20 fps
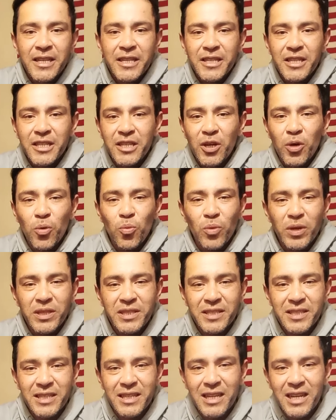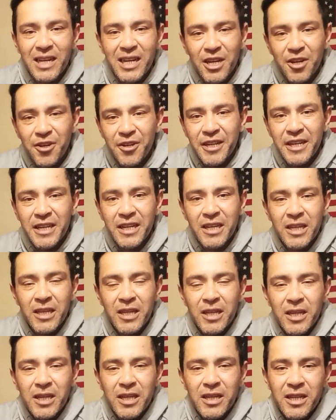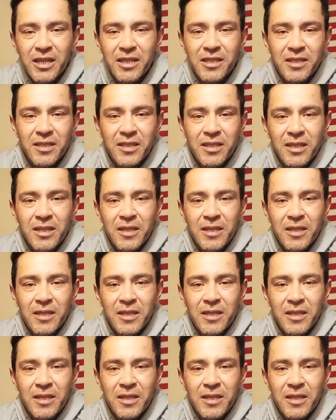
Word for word: you know what's clearing because